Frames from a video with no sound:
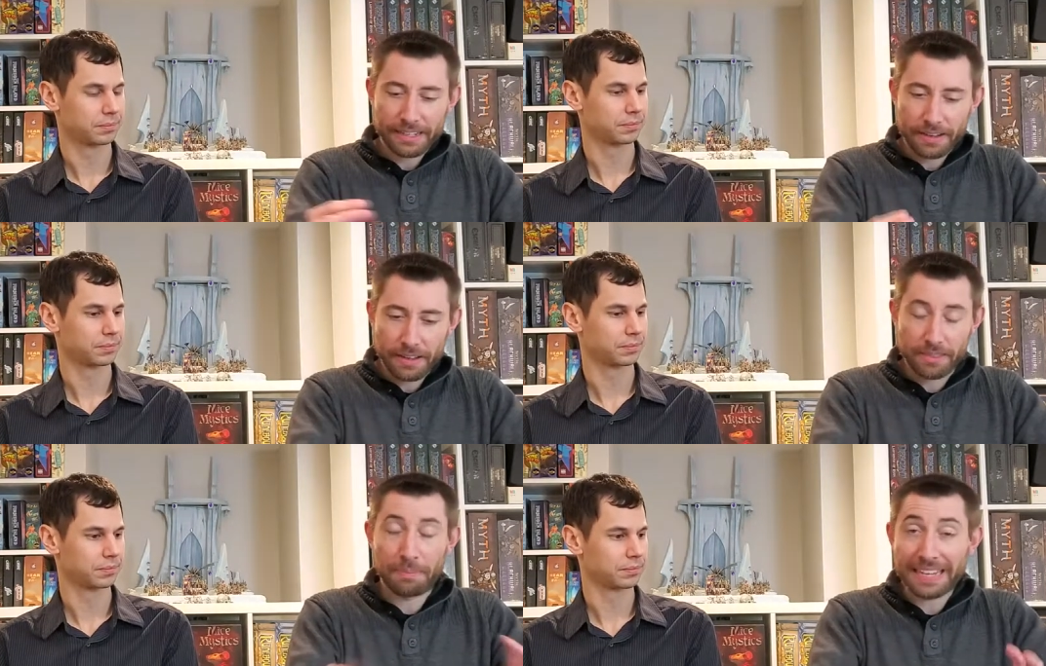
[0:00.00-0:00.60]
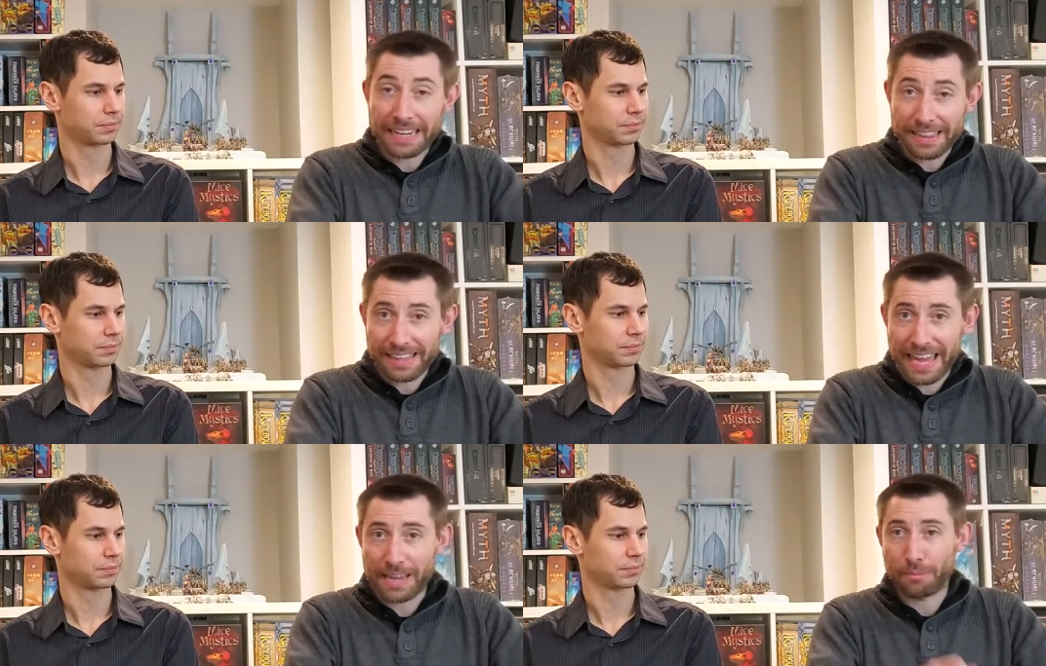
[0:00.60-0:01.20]
Speaker 1: At the beginning of the
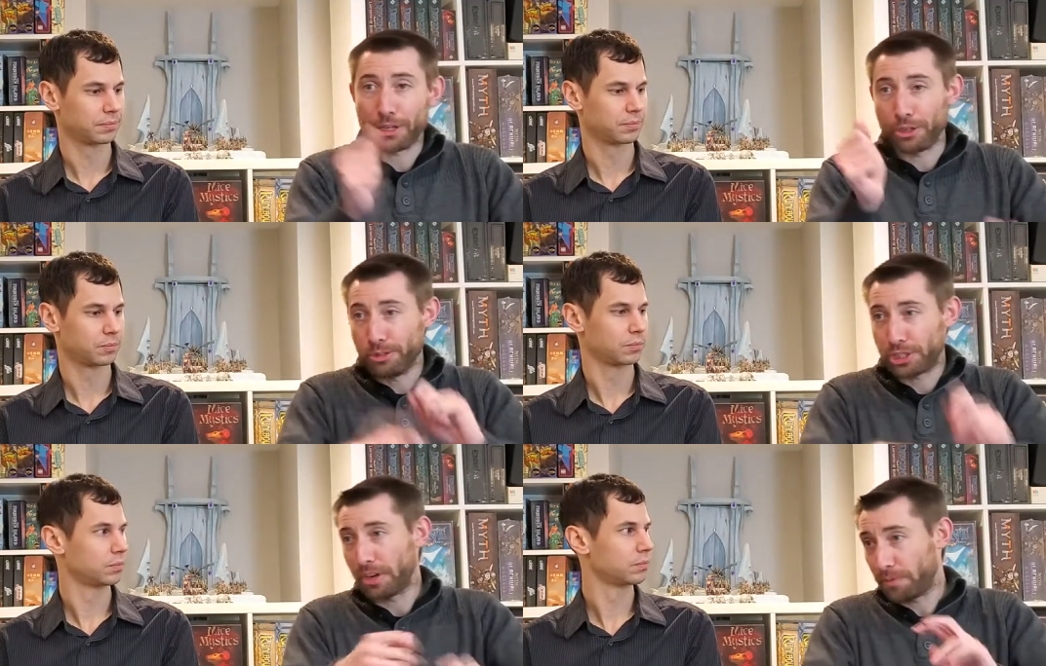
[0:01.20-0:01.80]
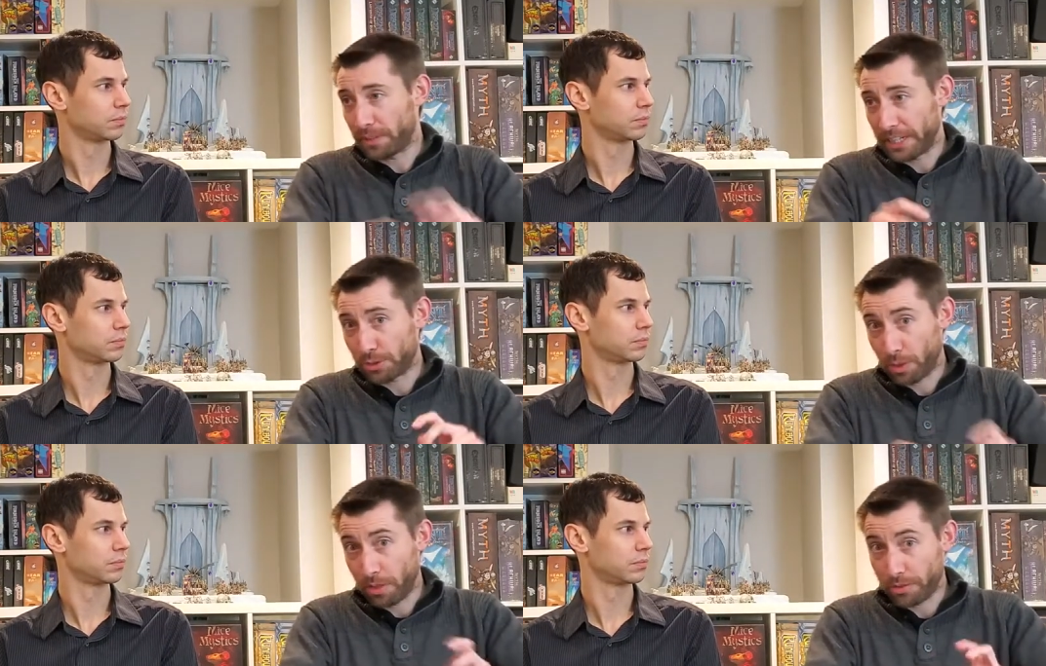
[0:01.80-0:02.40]
game, you shuffle each one
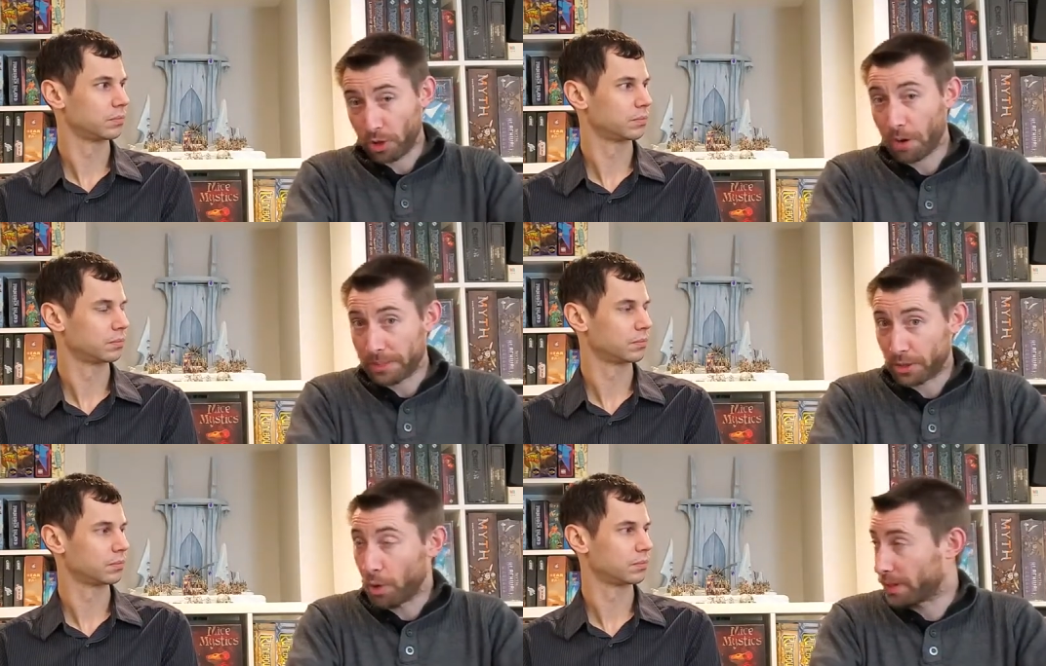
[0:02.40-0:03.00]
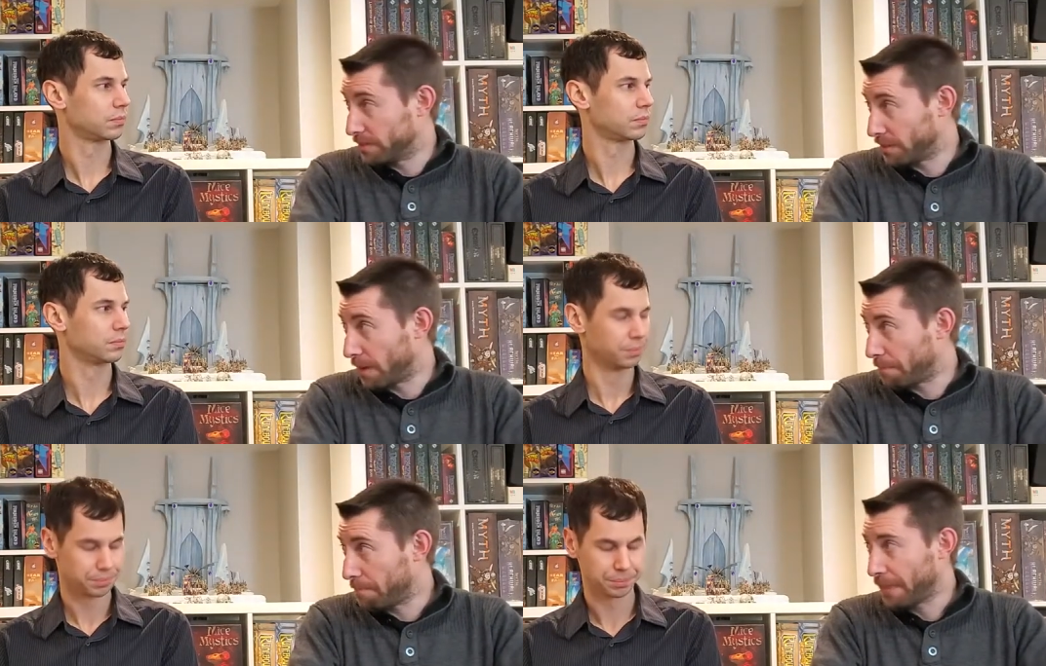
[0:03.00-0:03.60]
of those army tokens up,
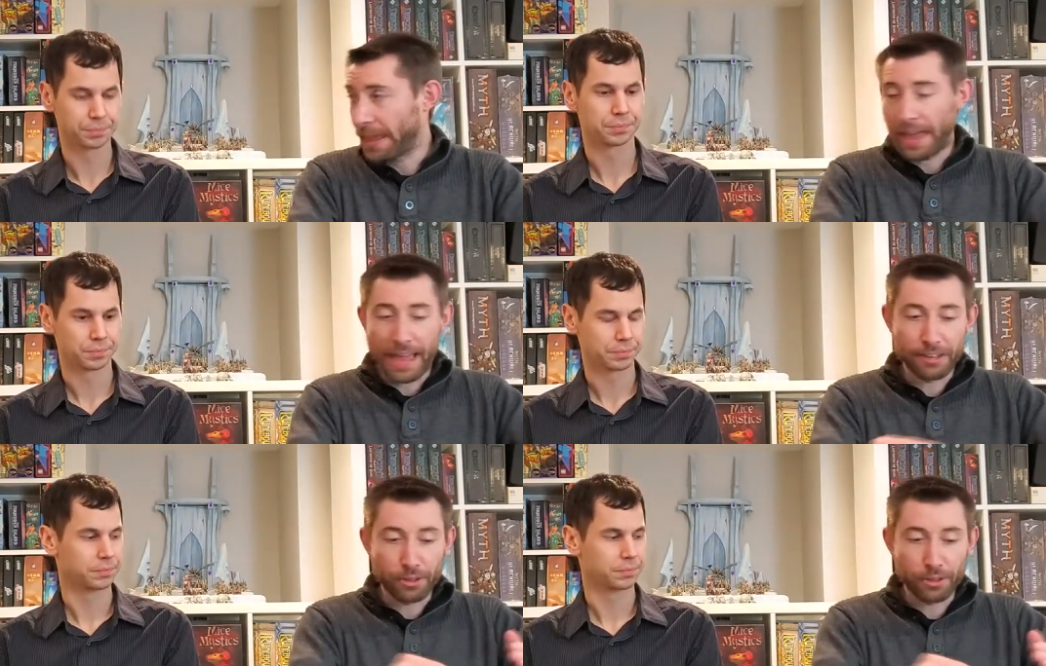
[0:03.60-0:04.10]
and you